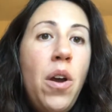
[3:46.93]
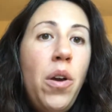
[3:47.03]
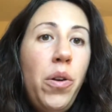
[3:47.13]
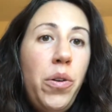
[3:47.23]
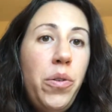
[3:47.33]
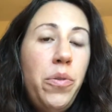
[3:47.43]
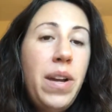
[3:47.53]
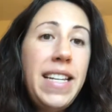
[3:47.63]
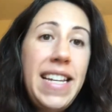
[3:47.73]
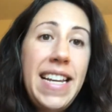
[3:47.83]
who
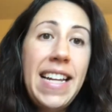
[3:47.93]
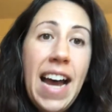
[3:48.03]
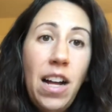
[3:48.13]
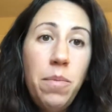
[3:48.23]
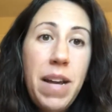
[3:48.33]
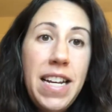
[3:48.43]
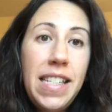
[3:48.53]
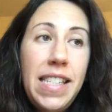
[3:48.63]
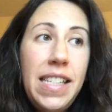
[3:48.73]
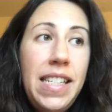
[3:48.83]
need help and
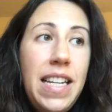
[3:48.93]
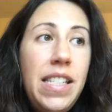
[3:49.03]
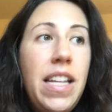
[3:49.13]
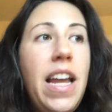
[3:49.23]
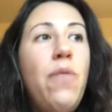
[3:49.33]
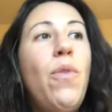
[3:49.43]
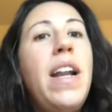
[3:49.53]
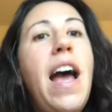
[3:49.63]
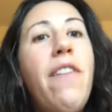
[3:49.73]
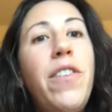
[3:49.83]
assistance in
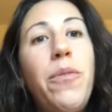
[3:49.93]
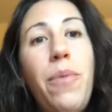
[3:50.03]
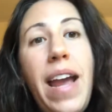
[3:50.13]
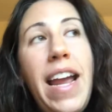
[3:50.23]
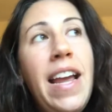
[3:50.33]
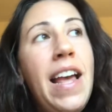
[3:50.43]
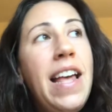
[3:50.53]
whatever way